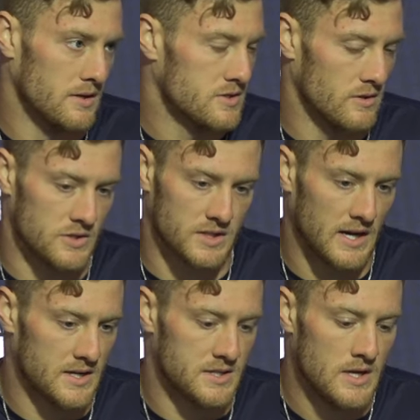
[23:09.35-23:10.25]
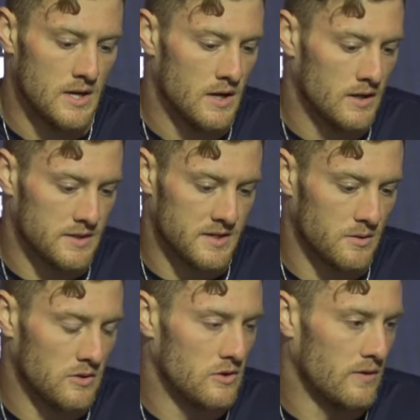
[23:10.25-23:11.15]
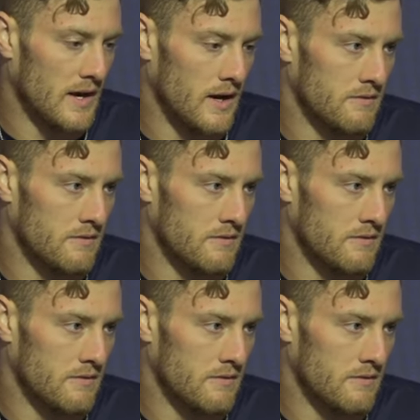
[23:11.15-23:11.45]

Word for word: So just guys continuing to do that.